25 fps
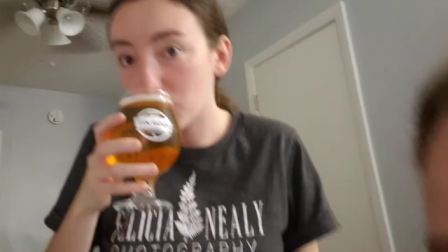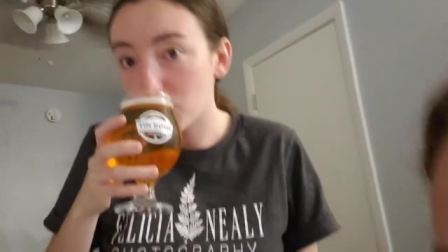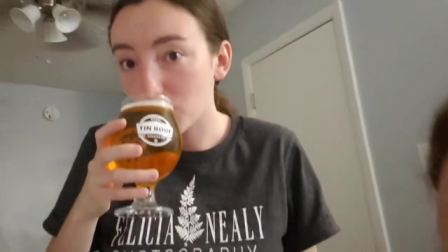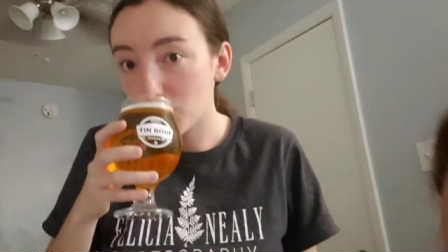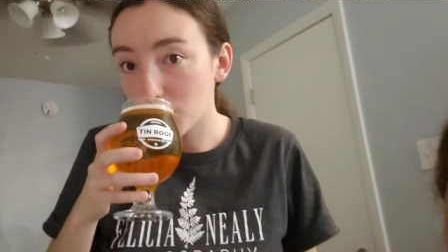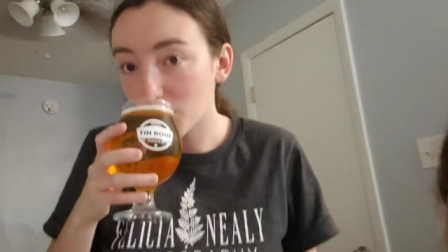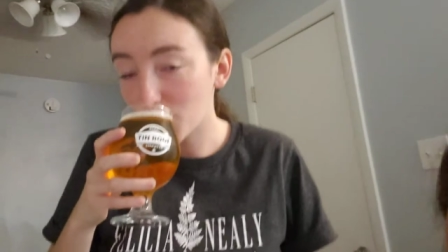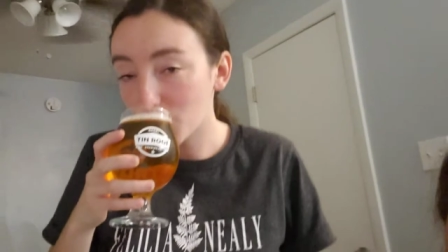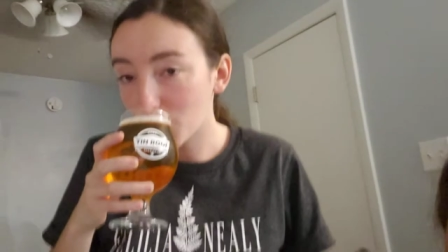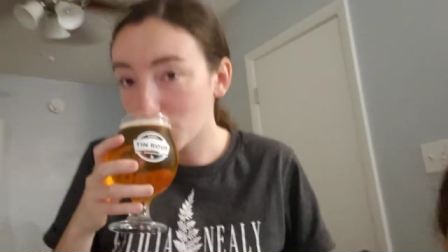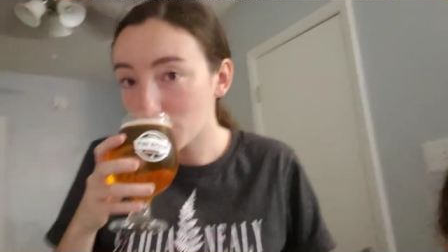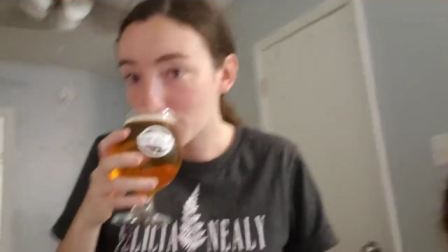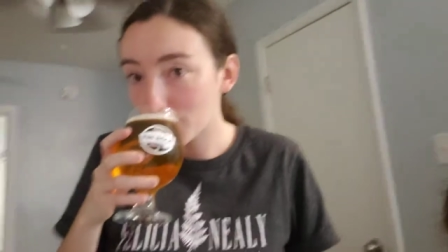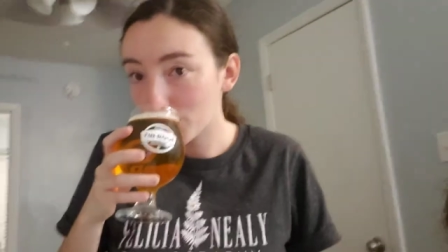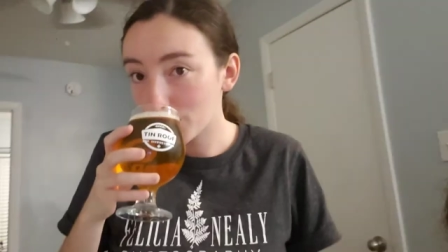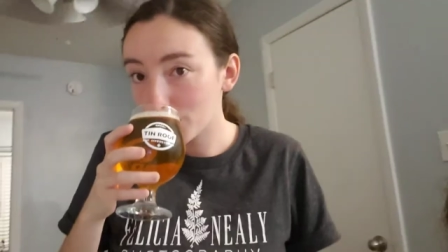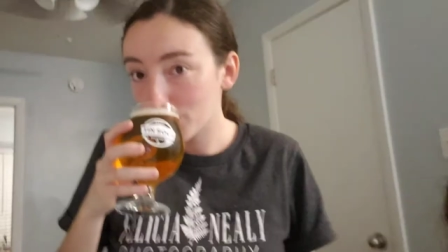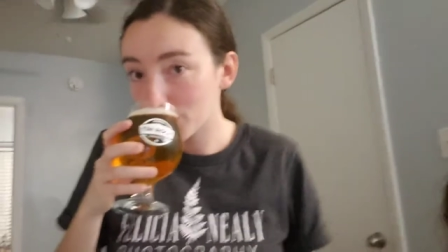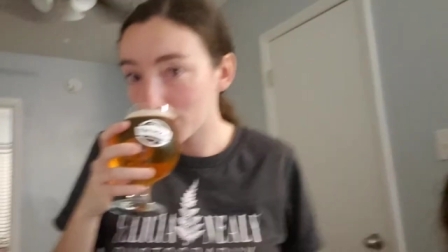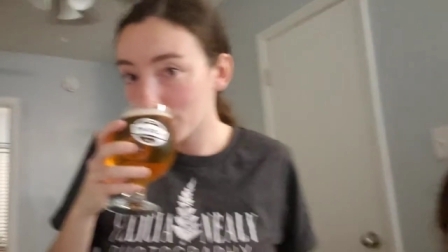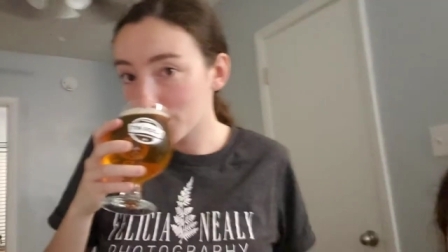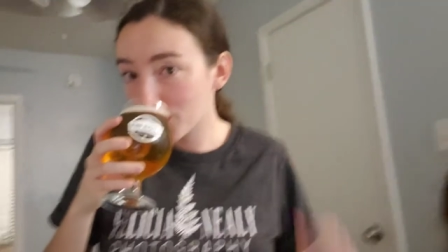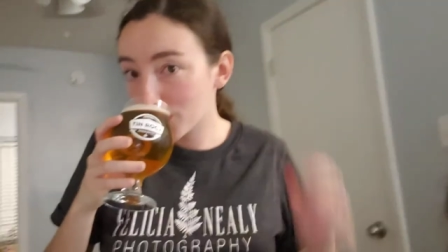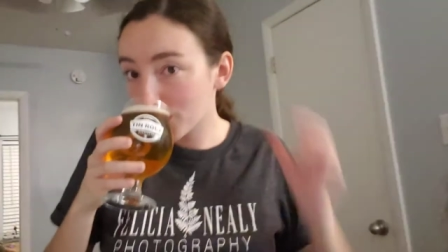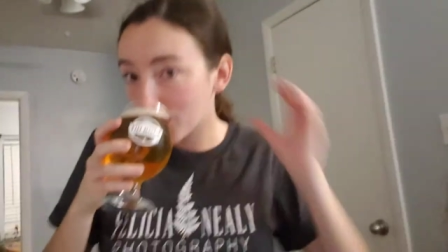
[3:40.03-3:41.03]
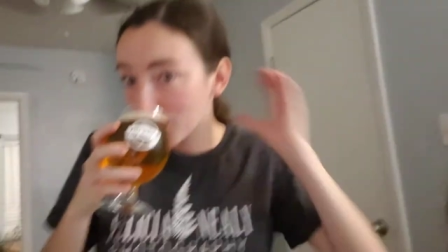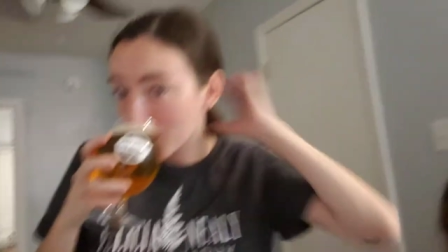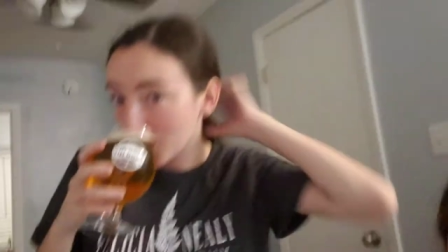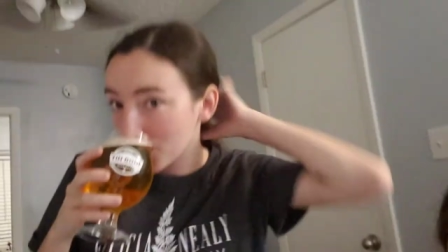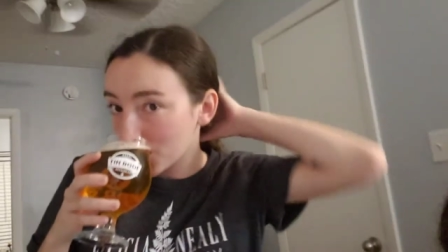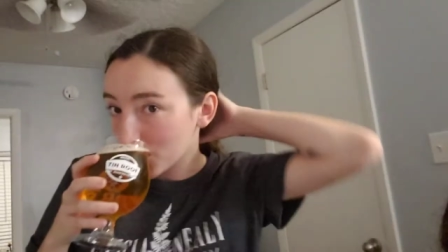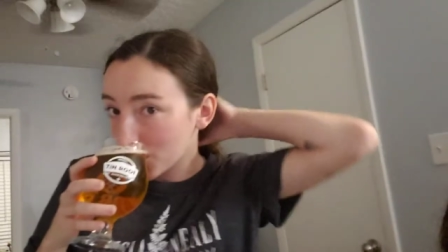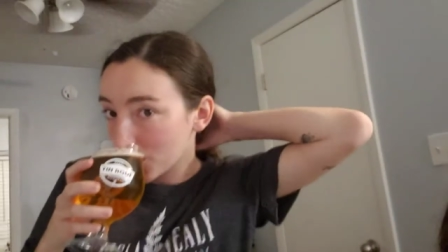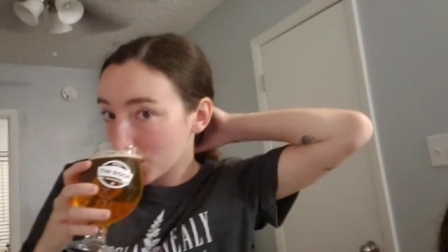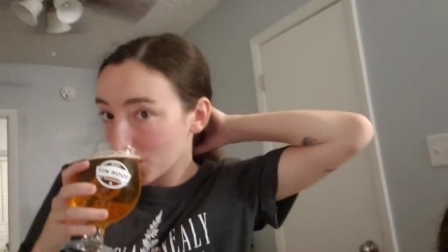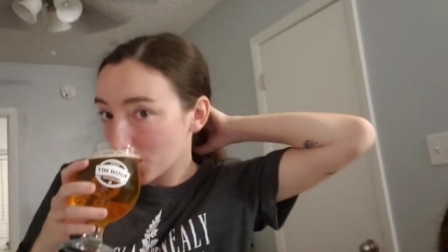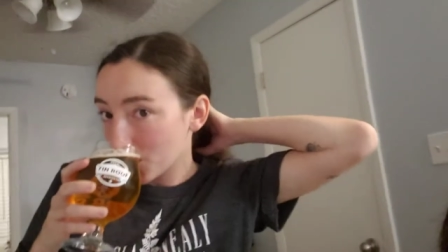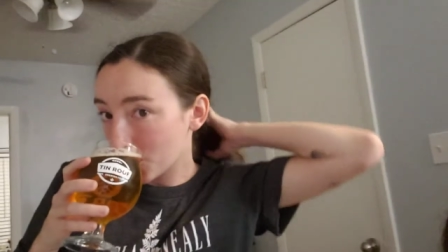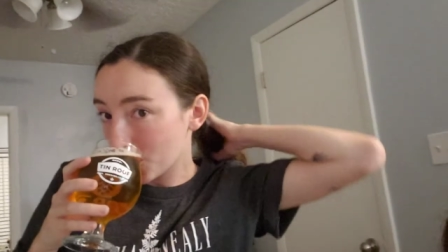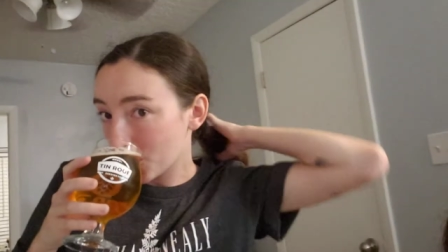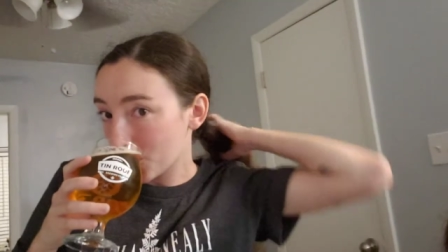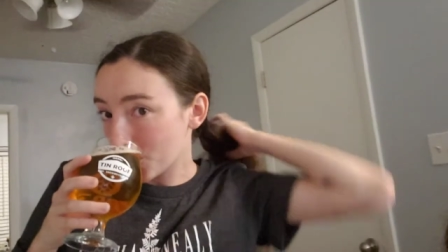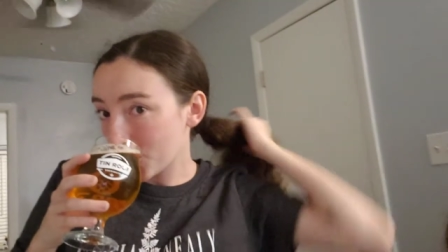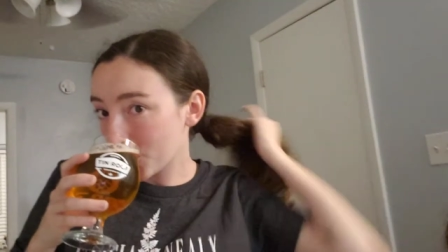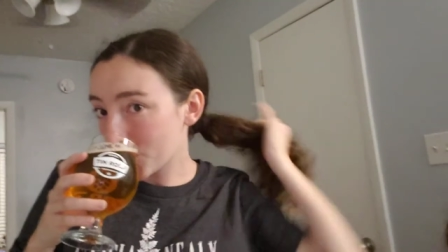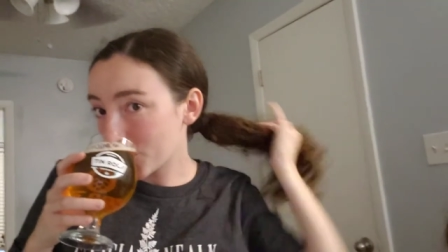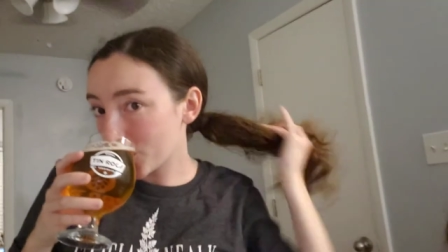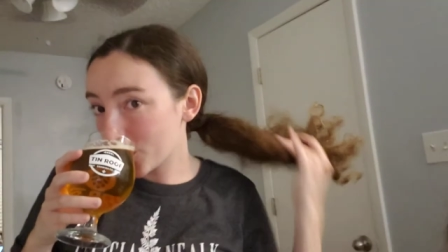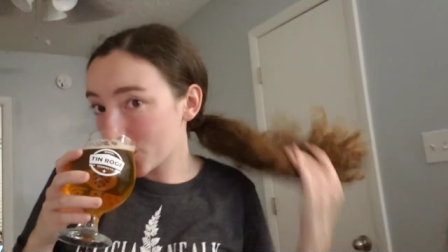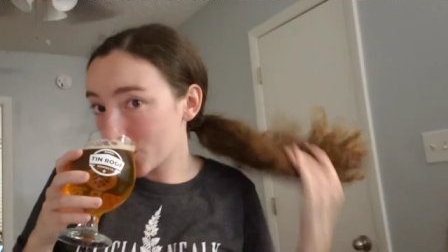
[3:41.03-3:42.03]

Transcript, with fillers: But she is a girl, can confirm.